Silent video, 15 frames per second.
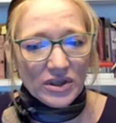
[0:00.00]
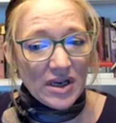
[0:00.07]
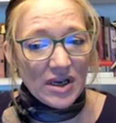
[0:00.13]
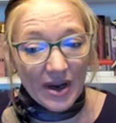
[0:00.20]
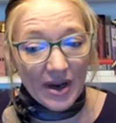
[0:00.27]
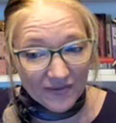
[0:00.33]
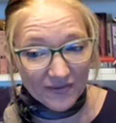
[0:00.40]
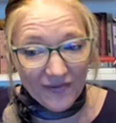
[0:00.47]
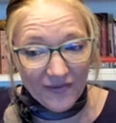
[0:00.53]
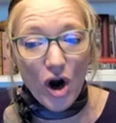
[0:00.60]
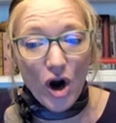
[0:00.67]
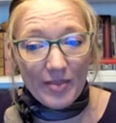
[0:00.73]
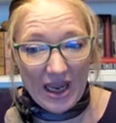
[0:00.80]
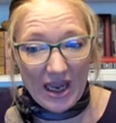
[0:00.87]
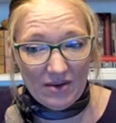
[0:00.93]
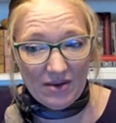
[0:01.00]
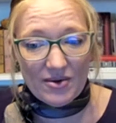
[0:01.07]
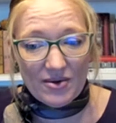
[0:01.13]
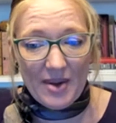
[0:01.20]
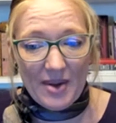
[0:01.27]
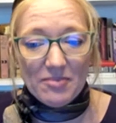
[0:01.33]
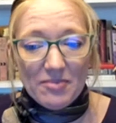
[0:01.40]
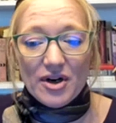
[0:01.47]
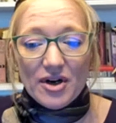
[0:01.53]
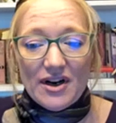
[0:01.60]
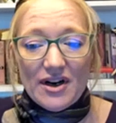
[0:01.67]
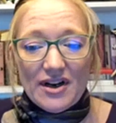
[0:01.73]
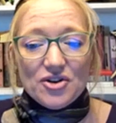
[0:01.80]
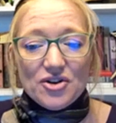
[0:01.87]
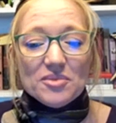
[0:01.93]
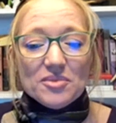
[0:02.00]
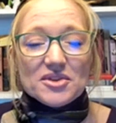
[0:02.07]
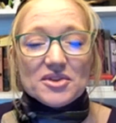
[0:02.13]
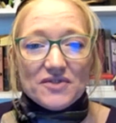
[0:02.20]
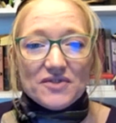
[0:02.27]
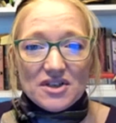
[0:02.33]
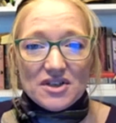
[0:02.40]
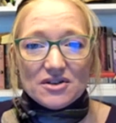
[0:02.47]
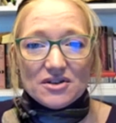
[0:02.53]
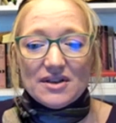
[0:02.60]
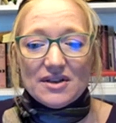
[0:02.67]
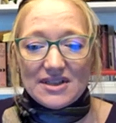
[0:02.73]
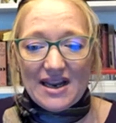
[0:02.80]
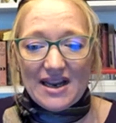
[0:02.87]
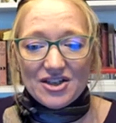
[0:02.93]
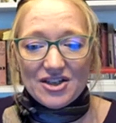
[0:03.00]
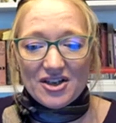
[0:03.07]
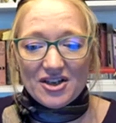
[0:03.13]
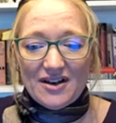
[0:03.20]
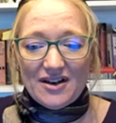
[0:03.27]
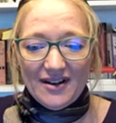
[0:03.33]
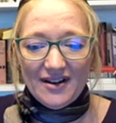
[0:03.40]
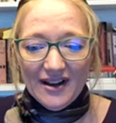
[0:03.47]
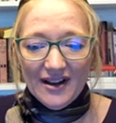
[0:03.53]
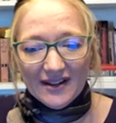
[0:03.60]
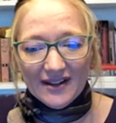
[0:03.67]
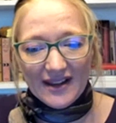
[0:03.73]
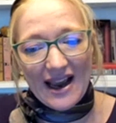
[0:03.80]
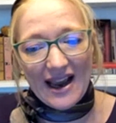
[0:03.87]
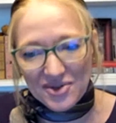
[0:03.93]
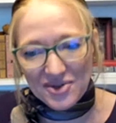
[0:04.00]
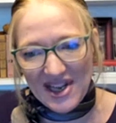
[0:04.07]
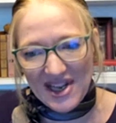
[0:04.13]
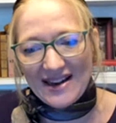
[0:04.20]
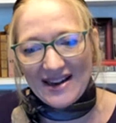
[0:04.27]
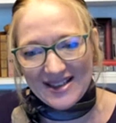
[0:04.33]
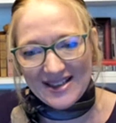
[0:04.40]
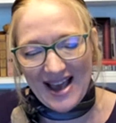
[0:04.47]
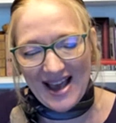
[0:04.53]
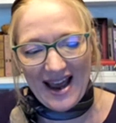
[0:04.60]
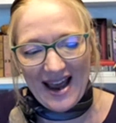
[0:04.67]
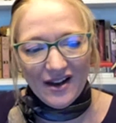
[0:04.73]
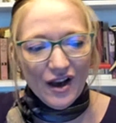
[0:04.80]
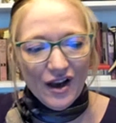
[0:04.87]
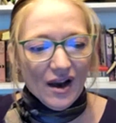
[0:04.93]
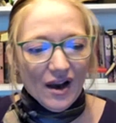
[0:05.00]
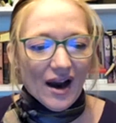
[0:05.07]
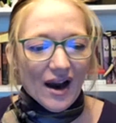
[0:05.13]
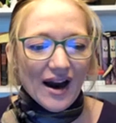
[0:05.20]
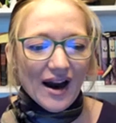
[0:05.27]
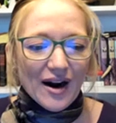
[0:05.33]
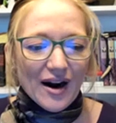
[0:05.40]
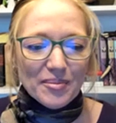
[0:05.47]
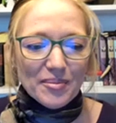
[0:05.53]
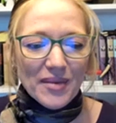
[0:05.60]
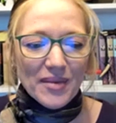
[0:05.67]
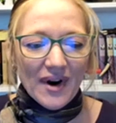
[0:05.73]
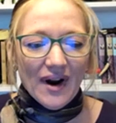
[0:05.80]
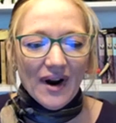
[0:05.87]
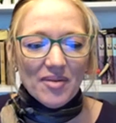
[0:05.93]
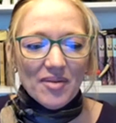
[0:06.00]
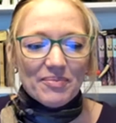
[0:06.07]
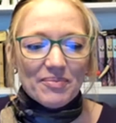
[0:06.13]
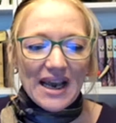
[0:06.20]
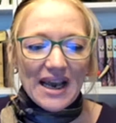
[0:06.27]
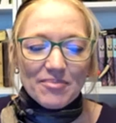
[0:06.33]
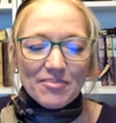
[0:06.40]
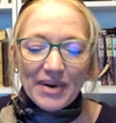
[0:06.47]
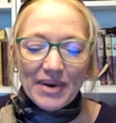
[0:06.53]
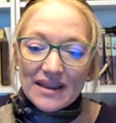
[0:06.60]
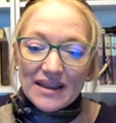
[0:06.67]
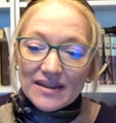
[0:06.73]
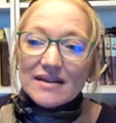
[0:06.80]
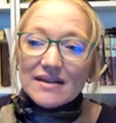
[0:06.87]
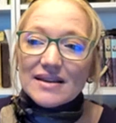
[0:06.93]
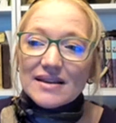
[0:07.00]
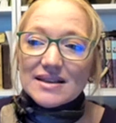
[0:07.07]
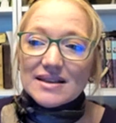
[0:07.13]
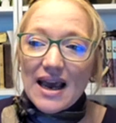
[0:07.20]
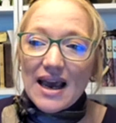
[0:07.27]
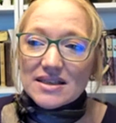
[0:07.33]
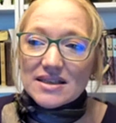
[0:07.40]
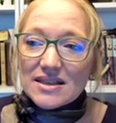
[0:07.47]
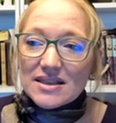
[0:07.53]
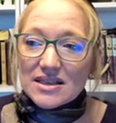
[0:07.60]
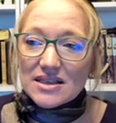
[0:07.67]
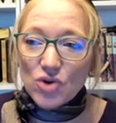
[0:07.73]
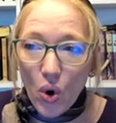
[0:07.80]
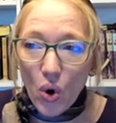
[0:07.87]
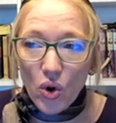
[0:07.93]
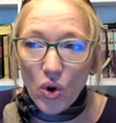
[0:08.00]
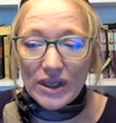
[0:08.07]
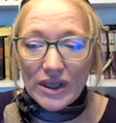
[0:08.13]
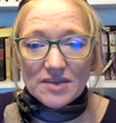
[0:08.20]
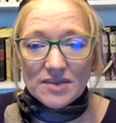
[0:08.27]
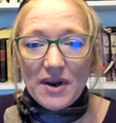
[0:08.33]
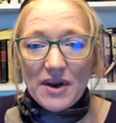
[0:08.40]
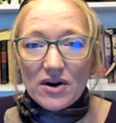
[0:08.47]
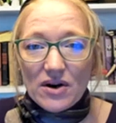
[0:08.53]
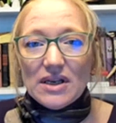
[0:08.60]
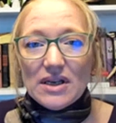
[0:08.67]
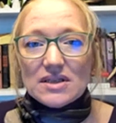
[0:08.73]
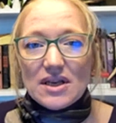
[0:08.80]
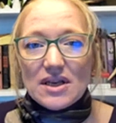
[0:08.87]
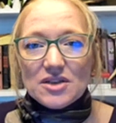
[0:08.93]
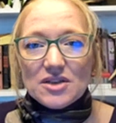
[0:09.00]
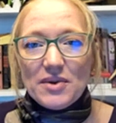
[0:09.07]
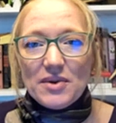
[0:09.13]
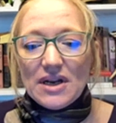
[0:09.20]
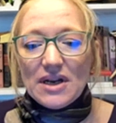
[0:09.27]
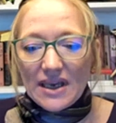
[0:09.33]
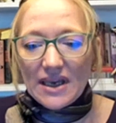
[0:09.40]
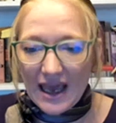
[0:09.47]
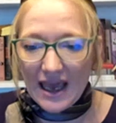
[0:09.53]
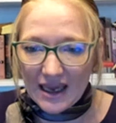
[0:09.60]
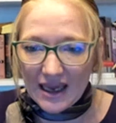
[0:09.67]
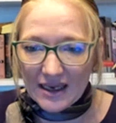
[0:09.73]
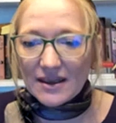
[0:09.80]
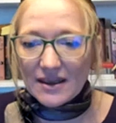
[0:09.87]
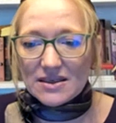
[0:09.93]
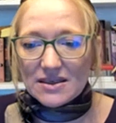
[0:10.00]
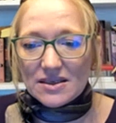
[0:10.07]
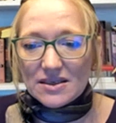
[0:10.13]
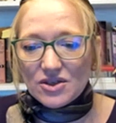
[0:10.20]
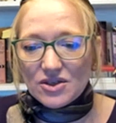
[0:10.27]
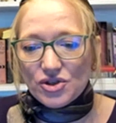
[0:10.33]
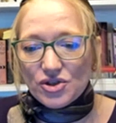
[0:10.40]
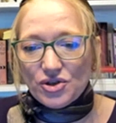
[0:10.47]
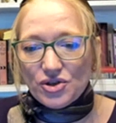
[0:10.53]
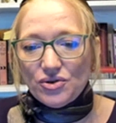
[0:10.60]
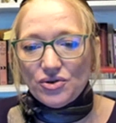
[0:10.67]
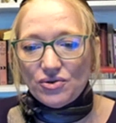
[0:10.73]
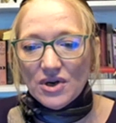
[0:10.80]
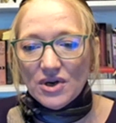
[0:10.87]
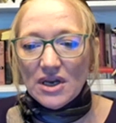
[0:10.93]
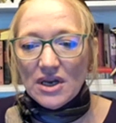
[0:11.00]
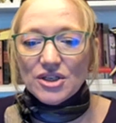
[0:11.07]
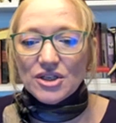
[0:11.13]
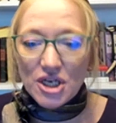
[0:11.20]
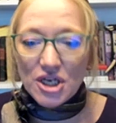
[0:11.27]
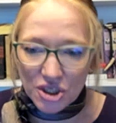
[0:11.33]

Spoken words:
only above farming, remember, in terms of digitalization, like how sad is that? But I think this whole experience has been a catalyst to